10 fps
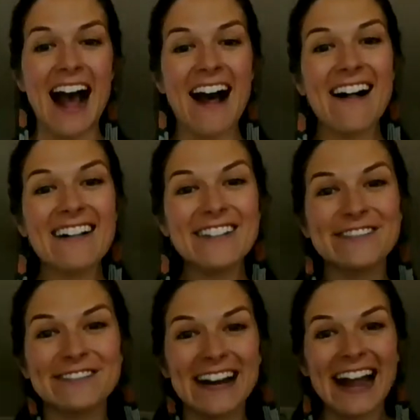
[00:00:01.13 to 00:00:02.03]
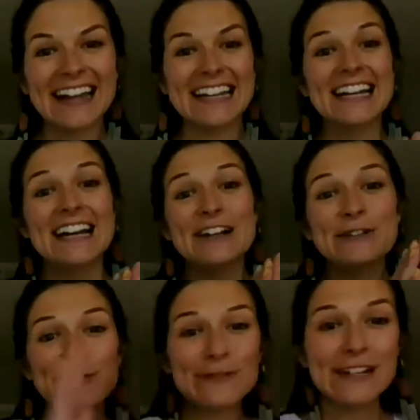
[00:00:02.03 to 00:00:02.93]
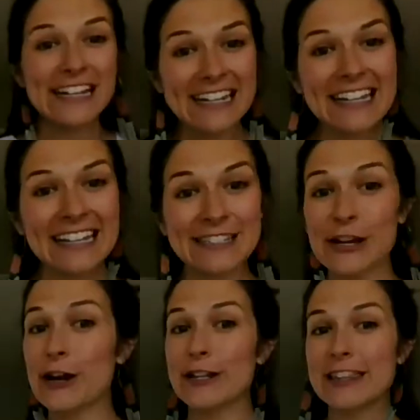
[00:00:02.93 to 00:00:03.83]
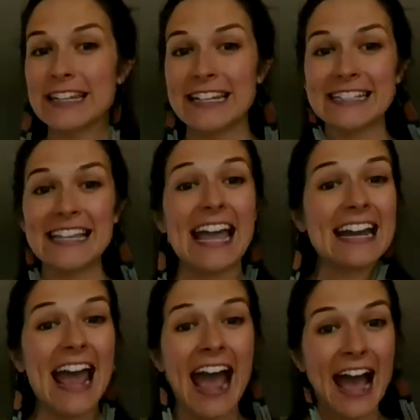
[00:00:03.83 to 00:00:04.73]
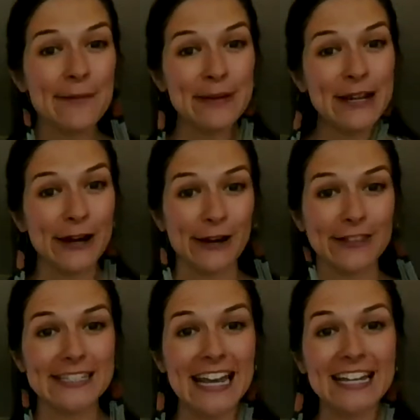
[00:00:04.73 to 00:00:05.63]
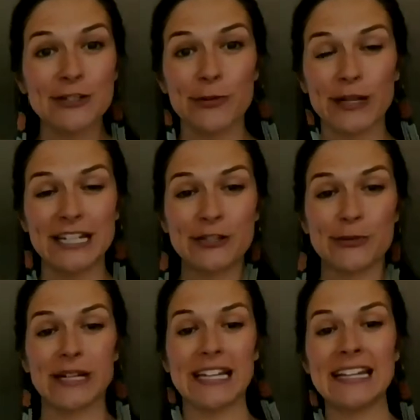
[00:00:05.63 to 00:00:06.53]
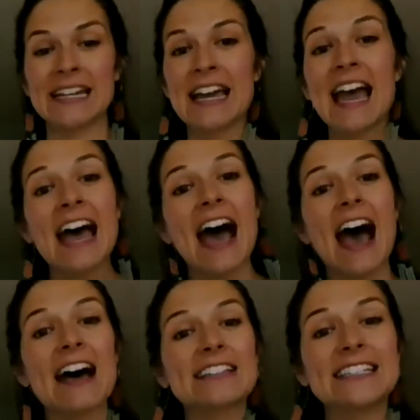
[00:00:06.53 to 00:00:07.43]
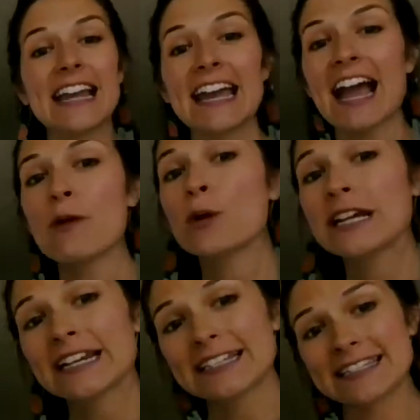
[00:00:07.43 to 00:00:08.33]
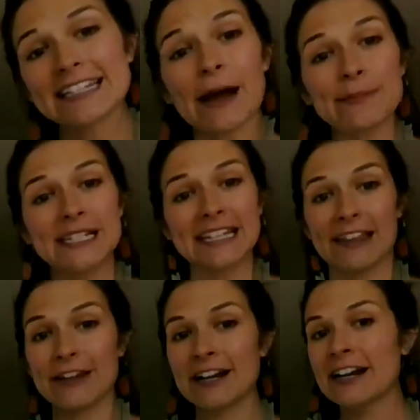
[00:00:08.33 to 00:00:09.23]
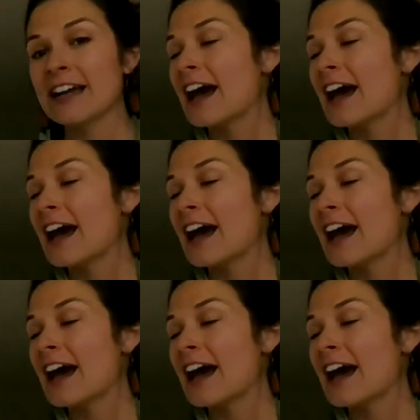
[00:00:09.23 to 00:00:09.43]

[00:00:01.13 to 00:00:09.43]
All right. Greetings, Earthlings, and happy Earth Day 2020. Uh, today, I wanted us to come together